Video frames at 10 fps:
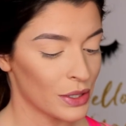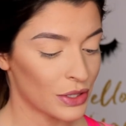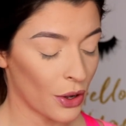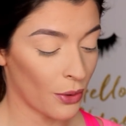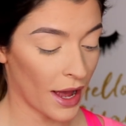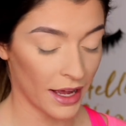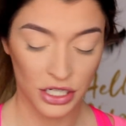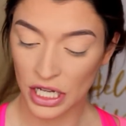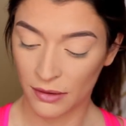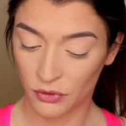So I
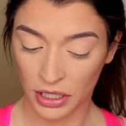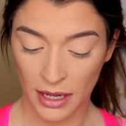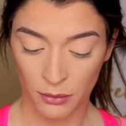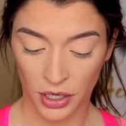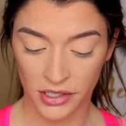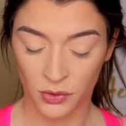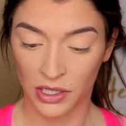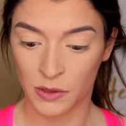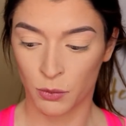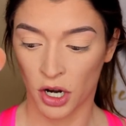actually am really impressed with
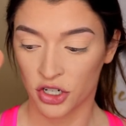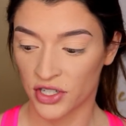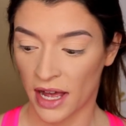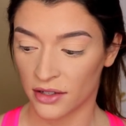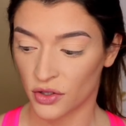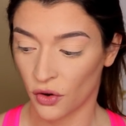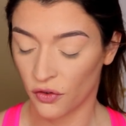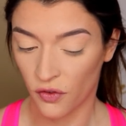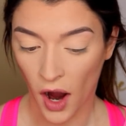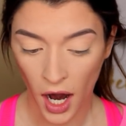this brush set so
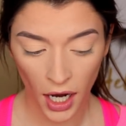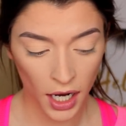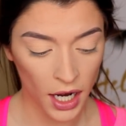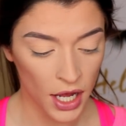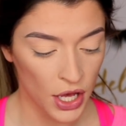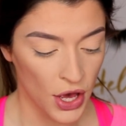far.